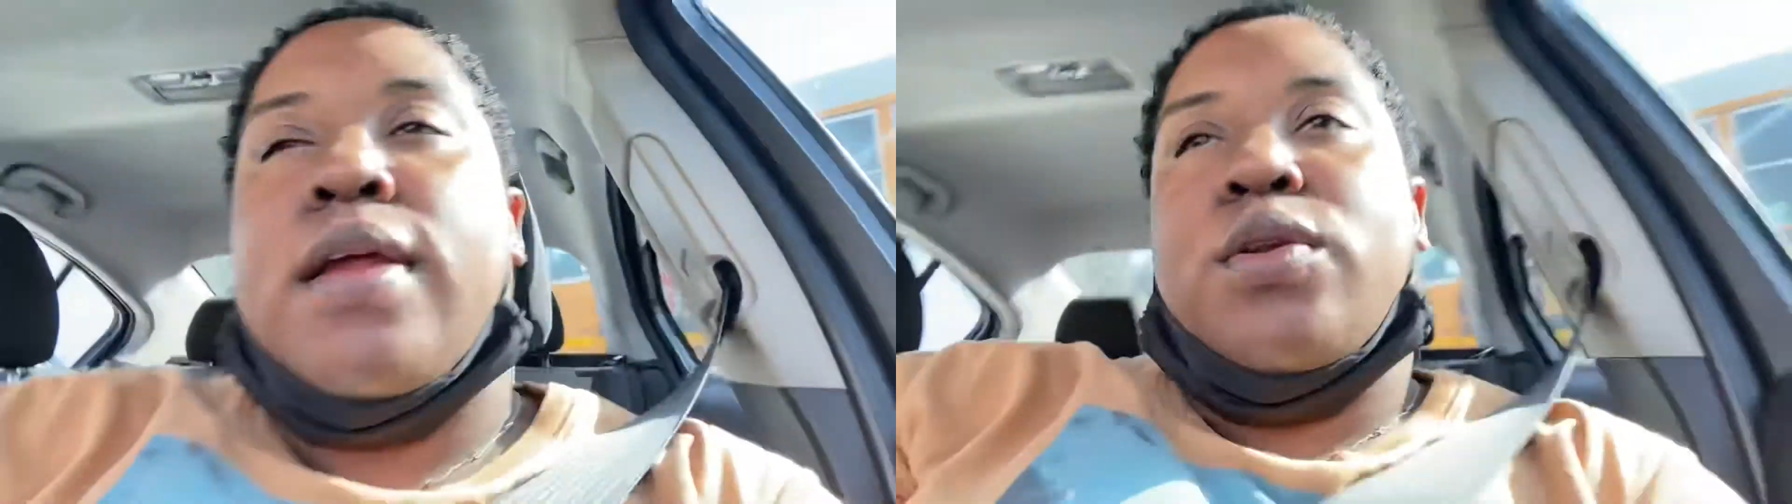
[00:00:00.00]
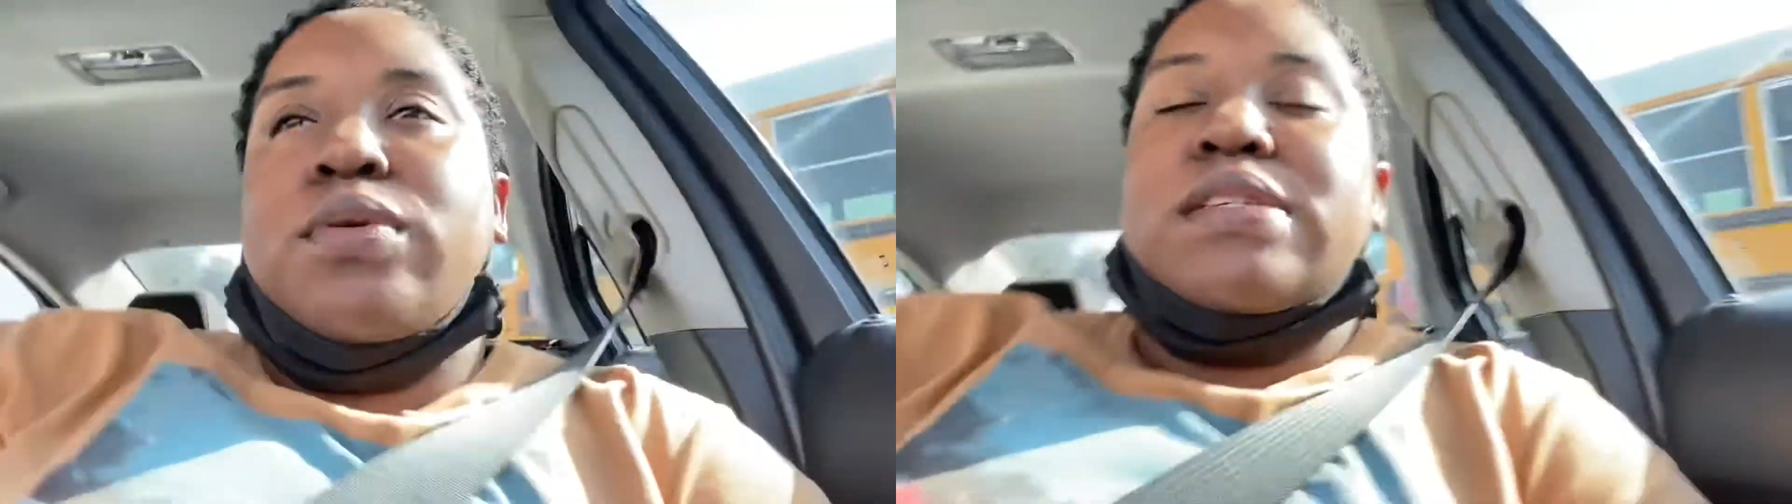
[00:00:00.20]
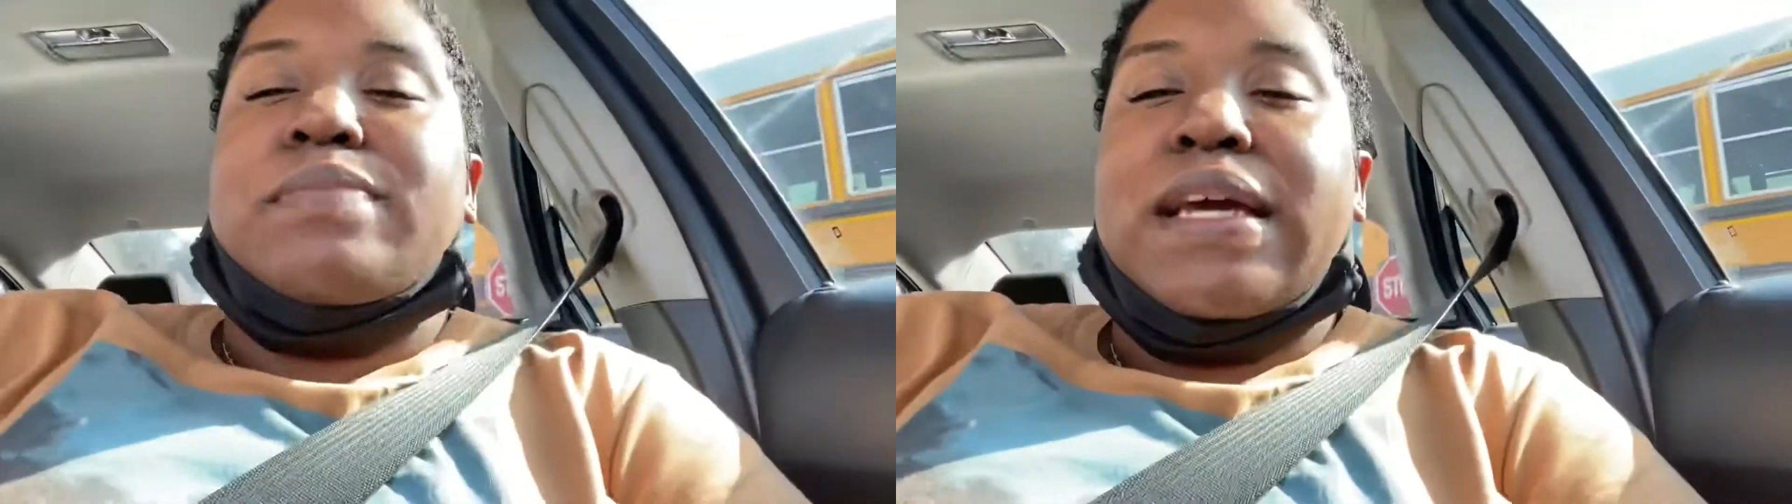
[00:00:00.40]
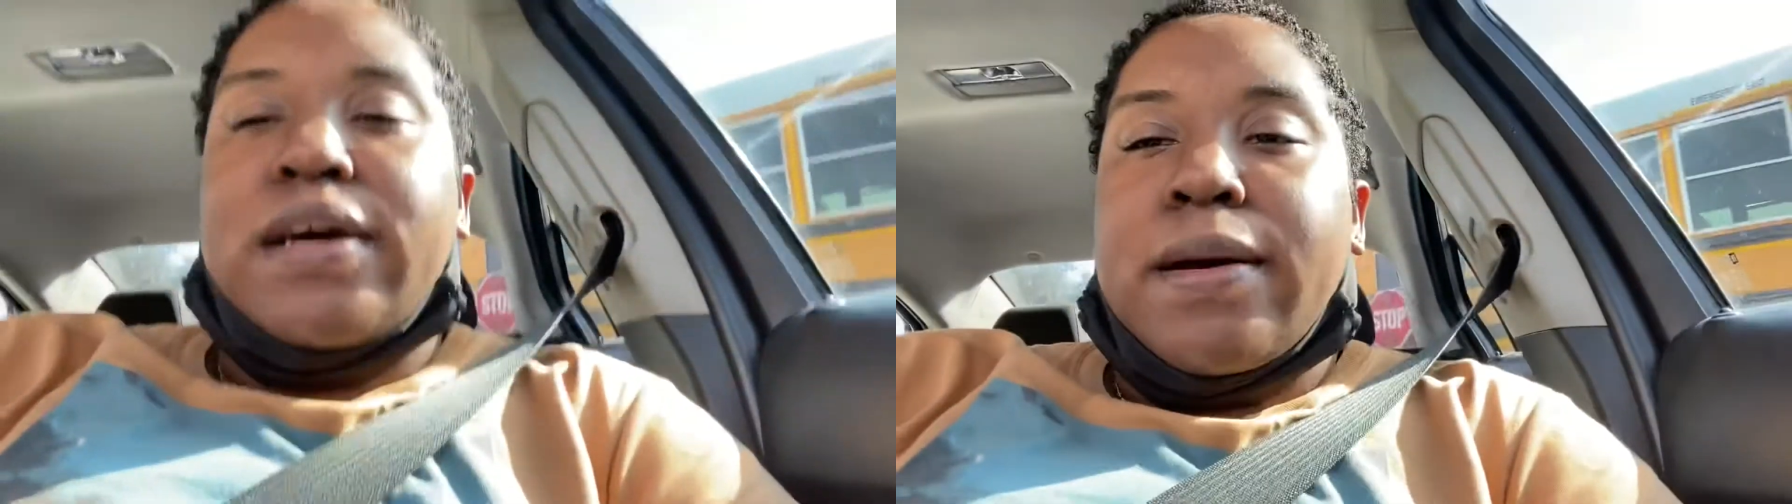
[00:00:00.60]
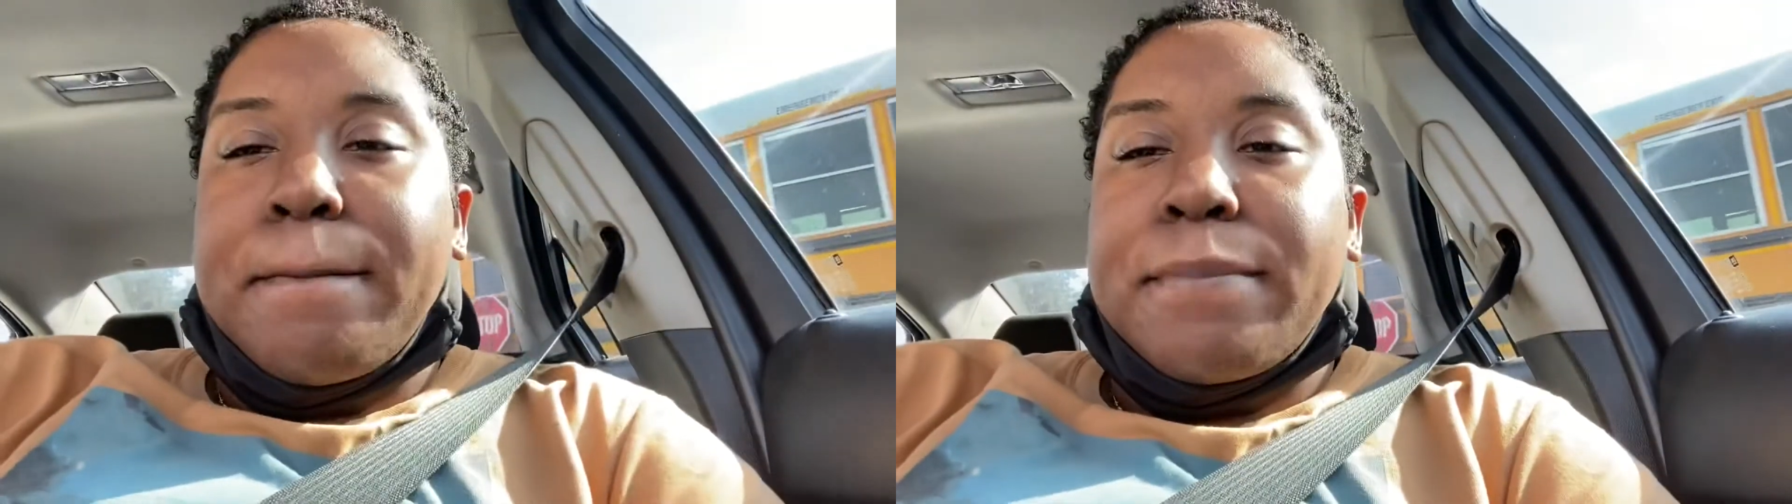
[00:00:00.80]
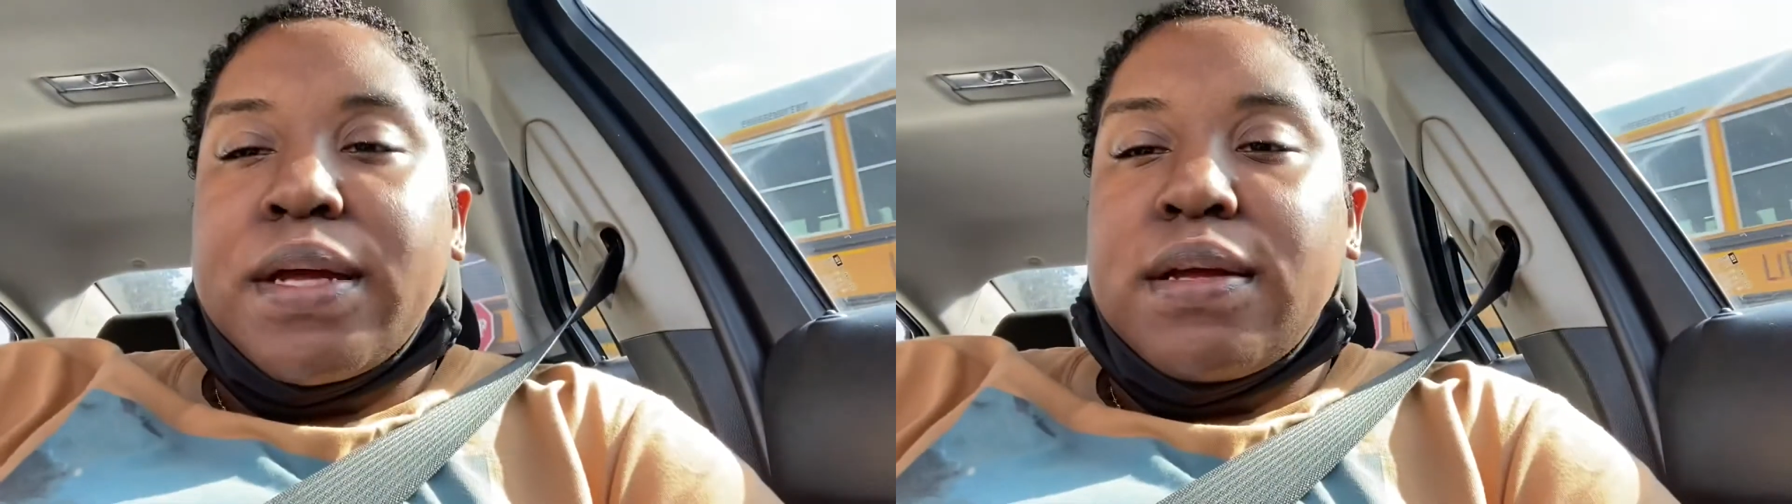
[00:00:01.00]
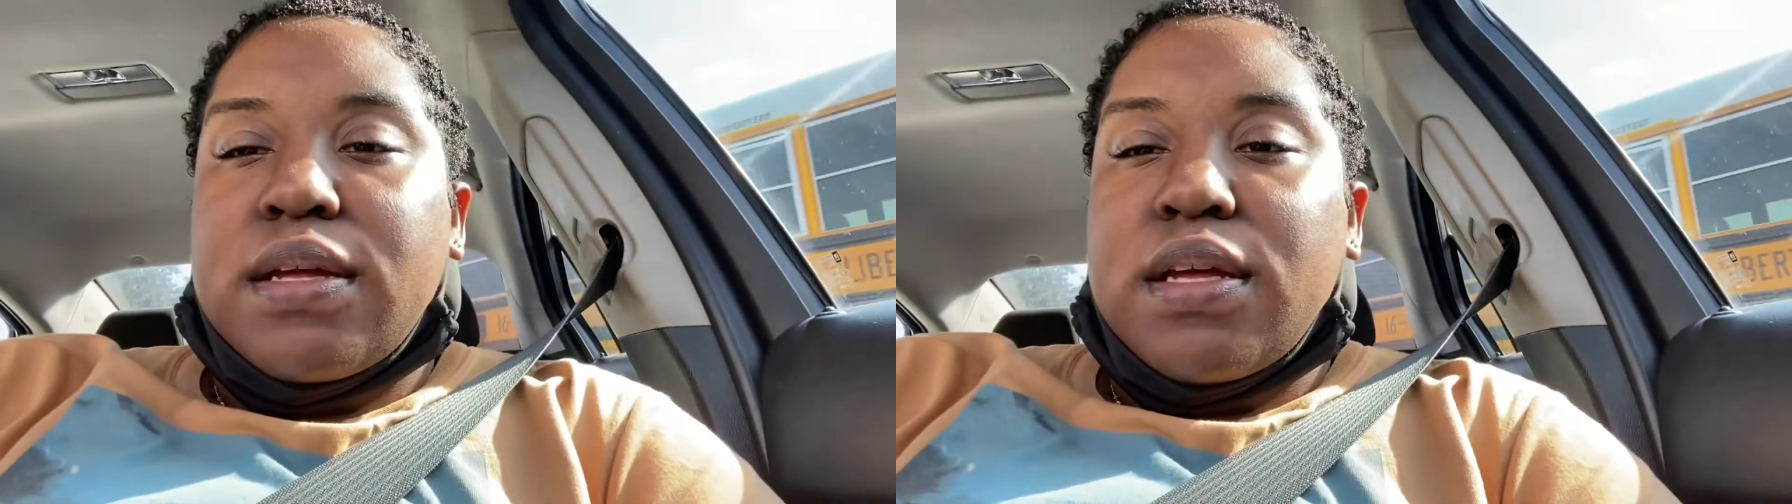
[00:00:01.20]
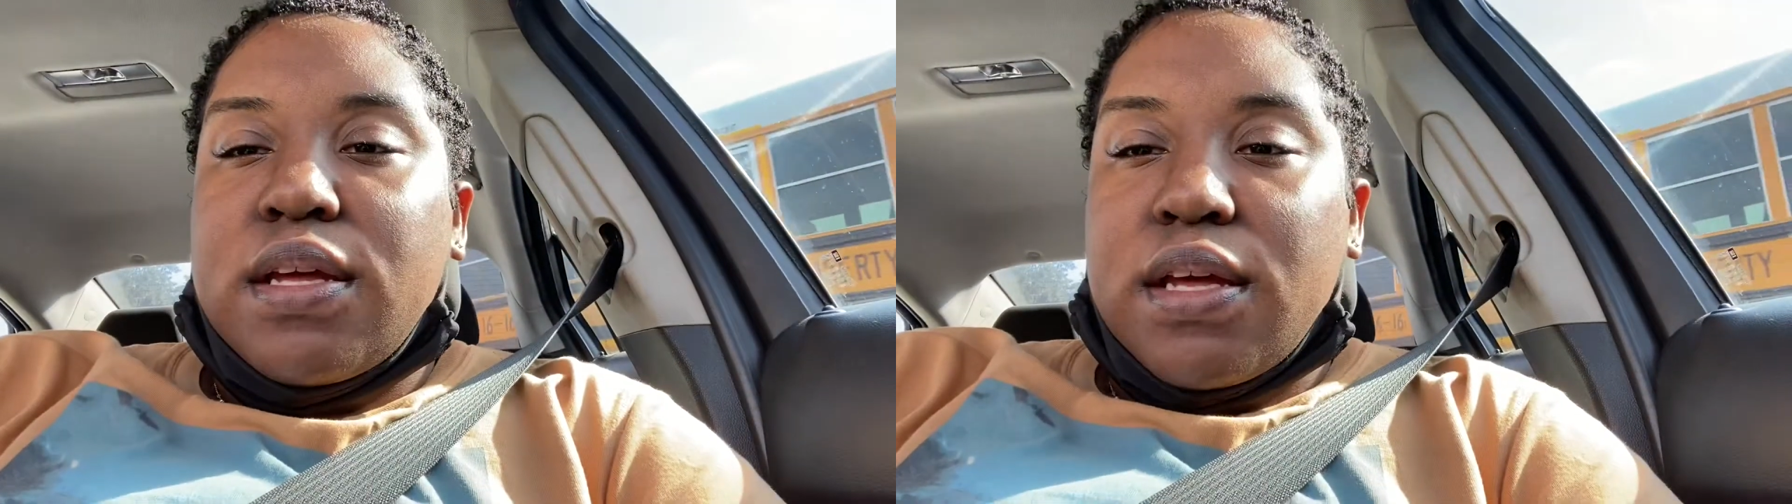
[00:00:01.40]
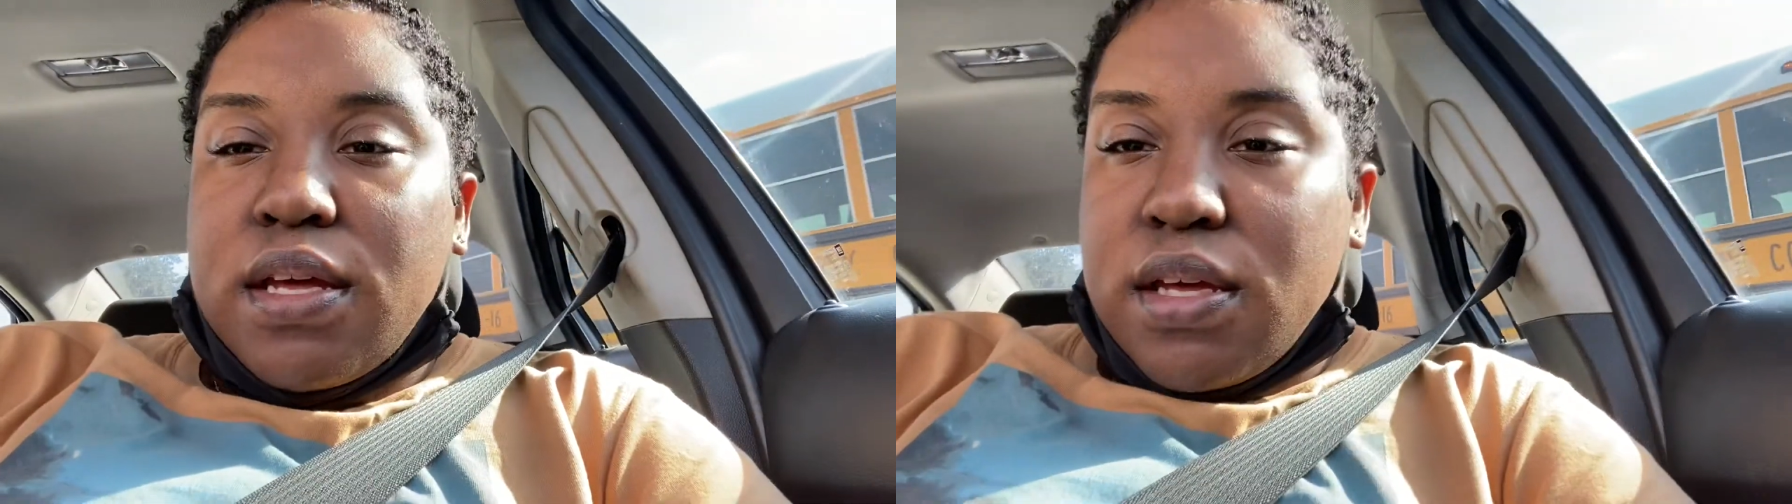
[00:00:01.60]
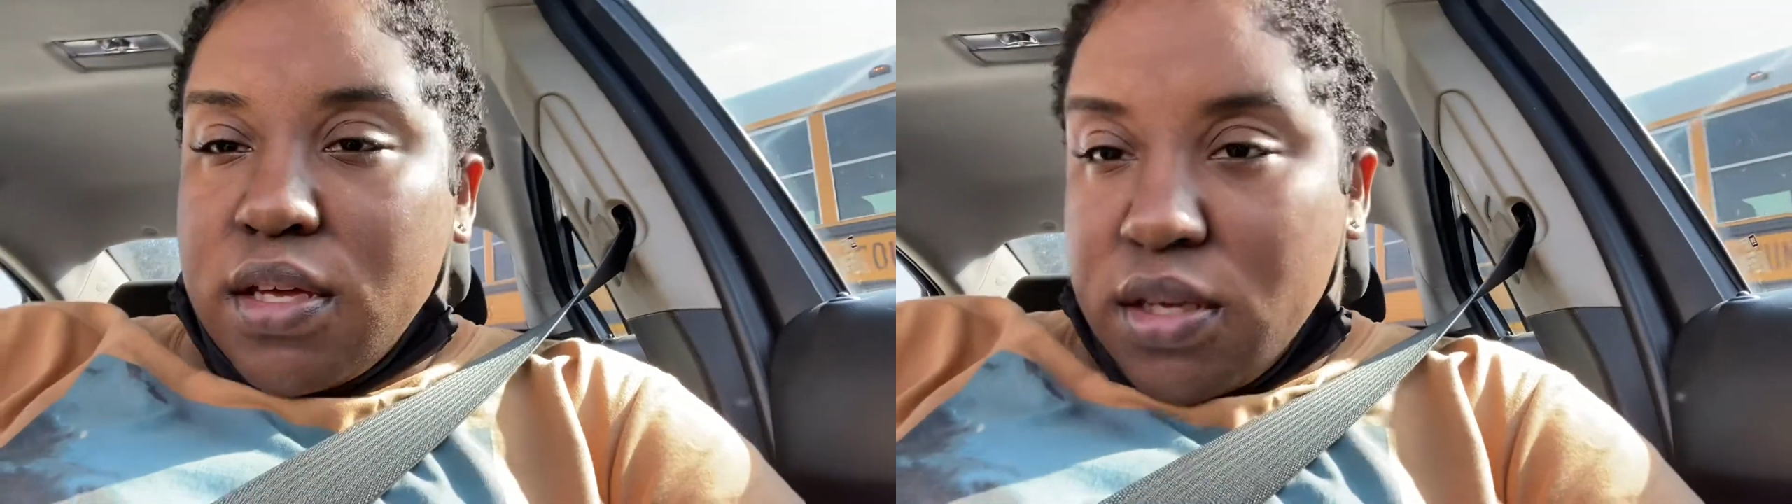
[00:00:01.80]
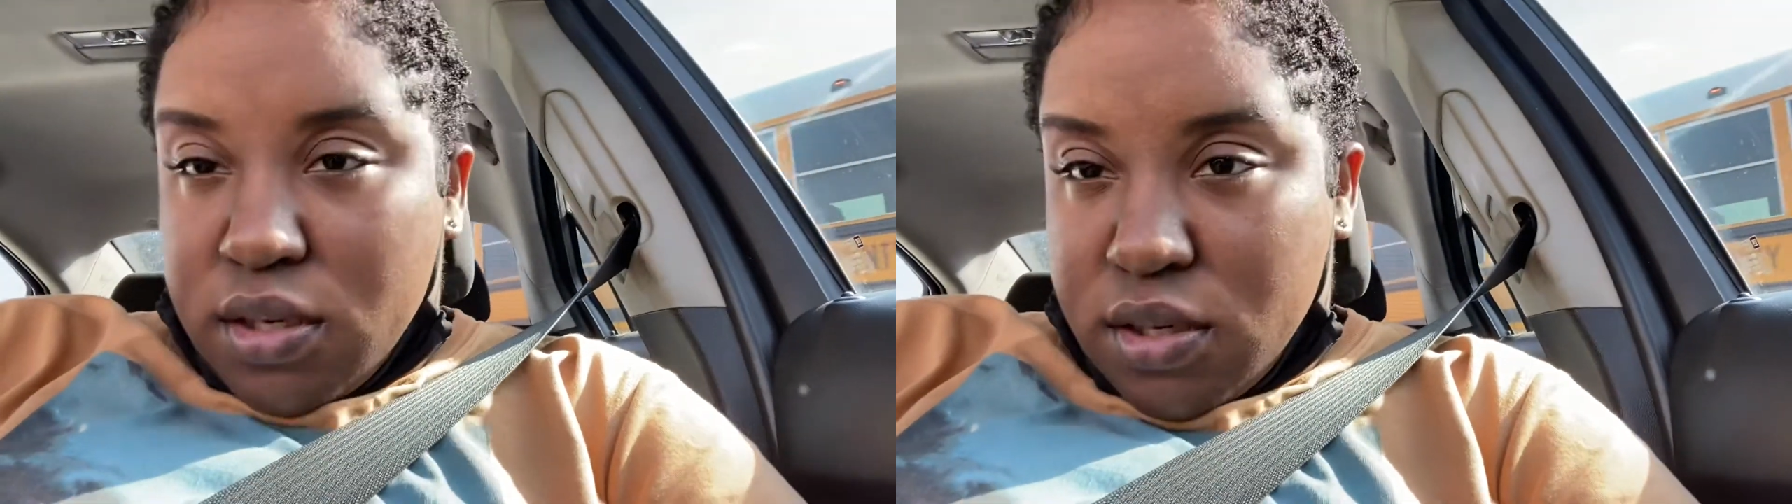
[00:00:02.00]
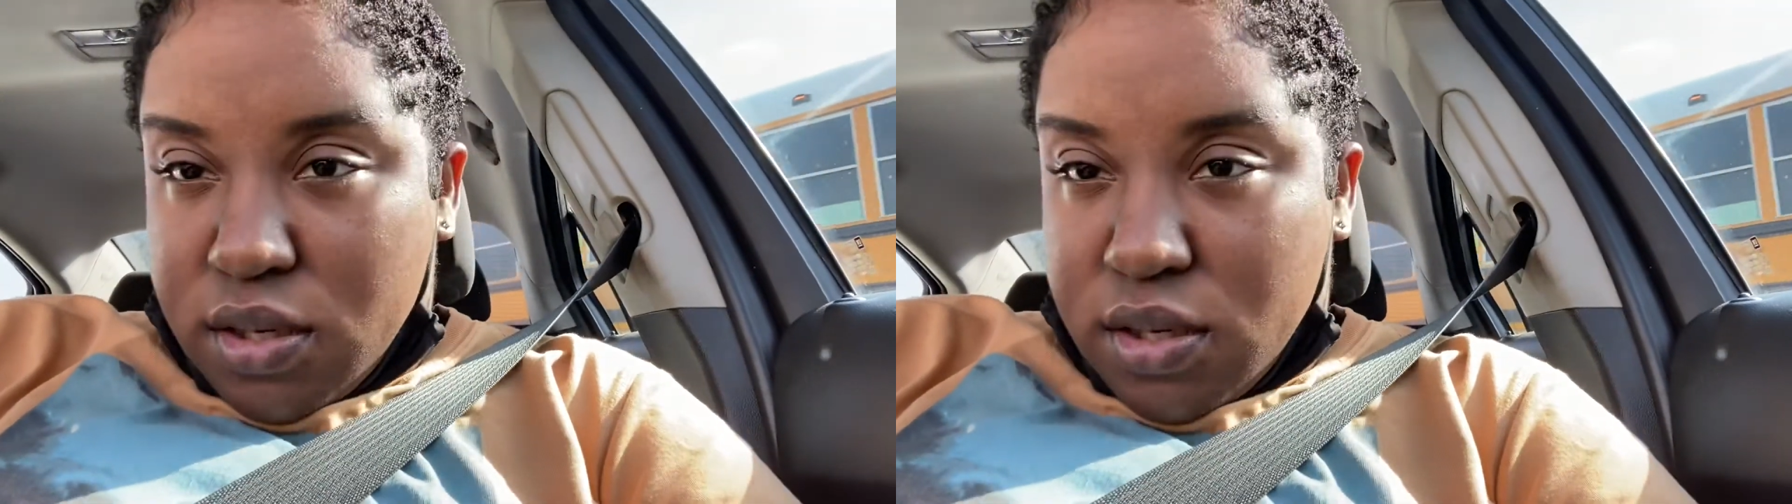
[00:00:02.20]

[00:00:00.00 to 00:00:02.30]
do this makeup. And